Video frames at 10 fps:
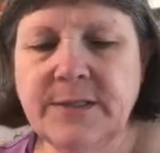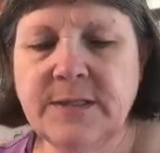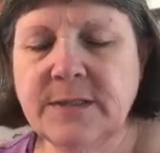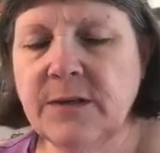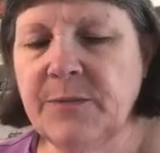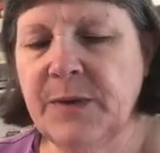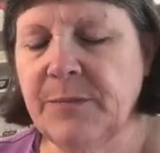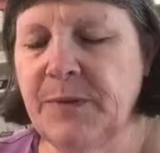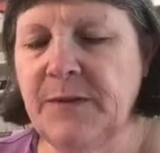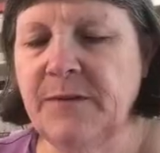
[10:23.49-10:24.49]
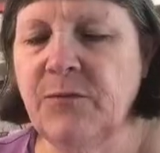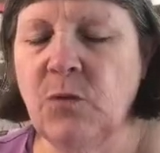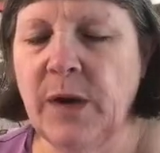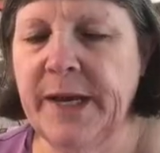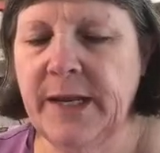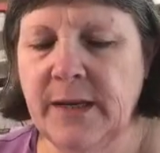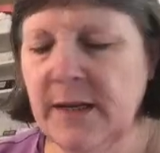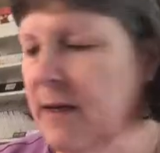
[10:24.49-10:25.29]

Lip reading: this is going to be a piece of white.